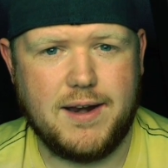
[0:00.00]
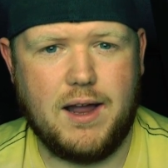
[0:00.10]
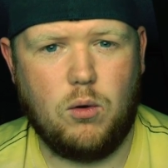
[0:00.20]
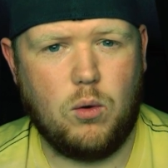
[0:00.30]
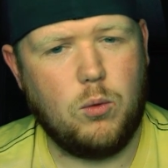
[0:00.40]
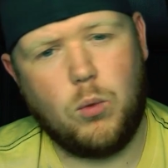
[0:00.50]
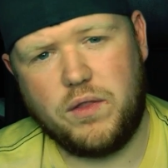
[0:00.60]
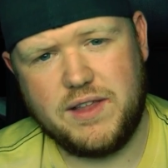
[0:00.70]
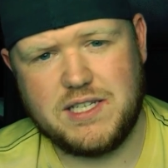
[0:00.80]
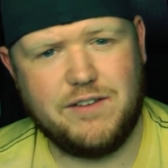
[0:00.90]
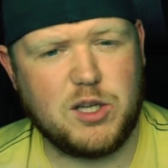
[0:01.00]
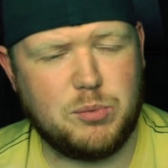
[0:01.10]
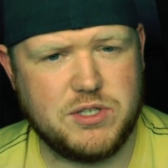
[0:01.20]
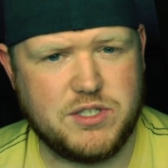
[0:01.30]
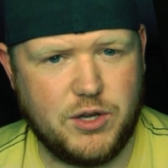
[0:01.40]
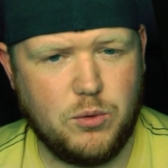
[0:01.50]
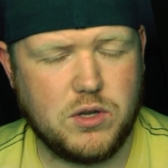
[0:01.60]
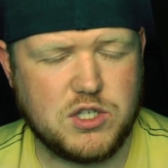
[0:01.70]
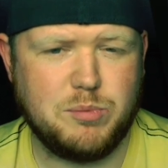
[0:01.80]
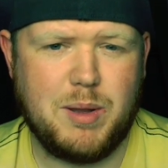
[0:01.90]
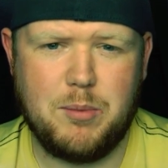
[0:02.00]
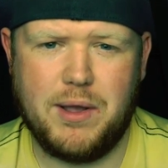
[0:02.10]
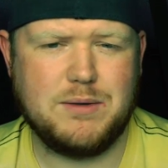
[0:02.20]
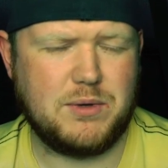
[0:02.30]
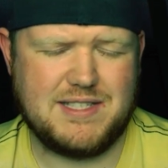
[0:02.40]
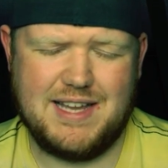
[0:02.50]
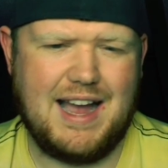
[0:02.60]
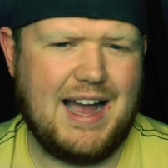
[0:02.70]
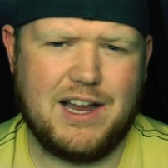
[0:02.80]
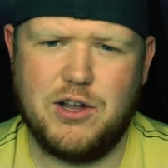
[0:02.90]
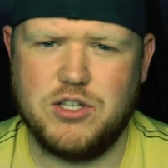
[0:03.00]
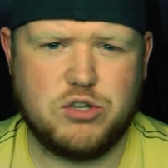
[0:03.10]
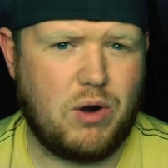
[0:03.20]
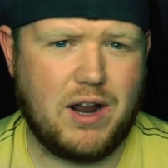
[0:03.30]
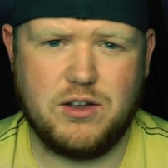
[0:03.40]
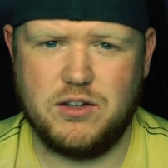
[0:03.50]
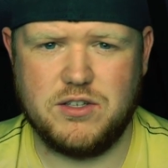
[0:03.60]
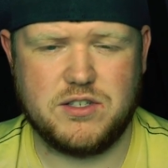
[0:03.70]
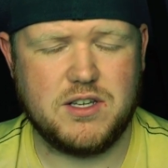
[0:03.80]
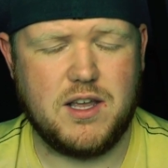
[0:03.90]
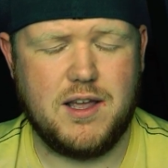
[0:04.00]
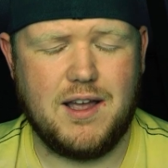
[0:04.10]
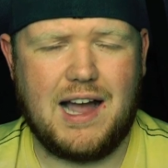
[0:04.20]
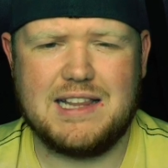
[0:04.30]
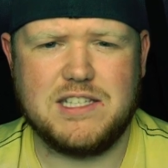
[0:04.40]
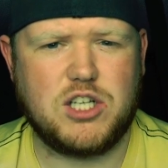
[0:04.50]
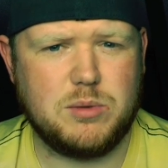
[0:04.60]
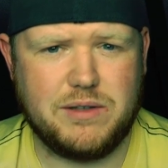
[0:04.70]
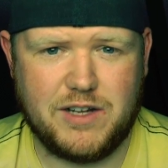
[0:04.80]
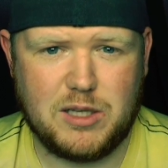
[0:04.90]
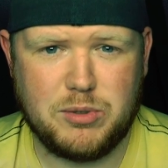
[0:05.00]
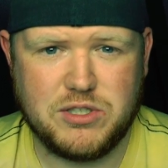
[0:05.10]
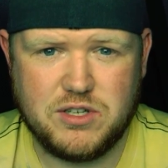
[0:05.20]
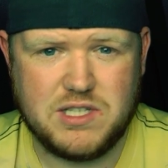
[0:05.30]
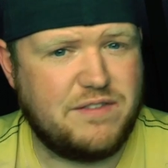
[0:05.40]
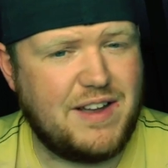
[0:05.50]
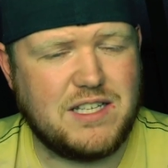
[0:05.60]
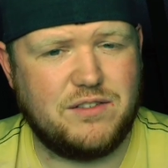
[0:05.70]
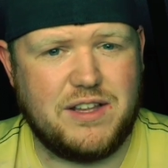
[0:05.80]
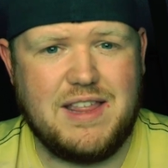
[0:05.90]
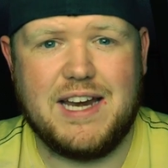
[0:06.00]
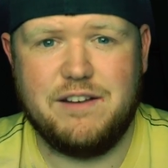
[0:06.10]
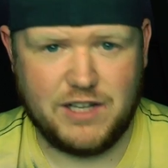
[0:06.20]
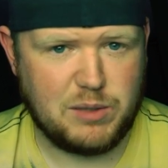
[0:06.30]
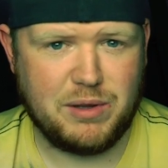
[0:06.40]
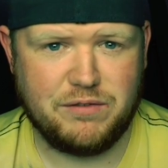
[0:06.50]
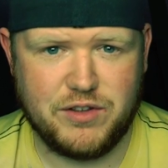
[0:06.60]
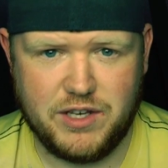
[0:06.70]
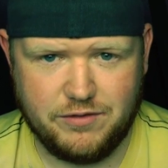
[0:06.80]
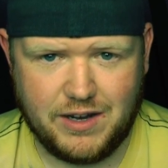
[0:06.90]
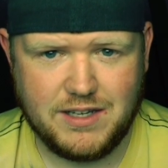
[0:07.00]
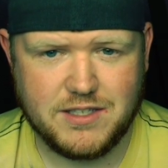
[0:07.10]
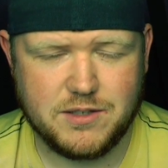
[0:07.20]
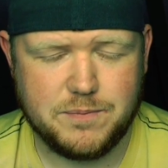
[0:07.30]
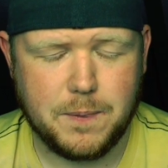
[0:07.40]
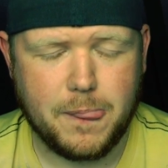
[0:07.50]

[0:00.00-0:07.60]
Now, what these developers do, some people may want to say hackers, crackers, I like to call them developers because effectively they are developing for the device.